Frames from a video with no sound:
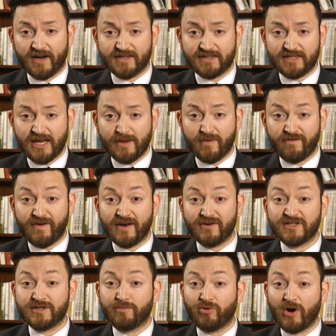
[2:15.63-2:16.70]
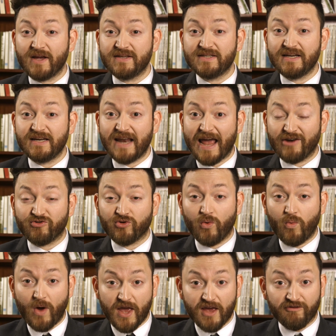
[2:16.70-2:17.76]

and his team have found a surprising natural way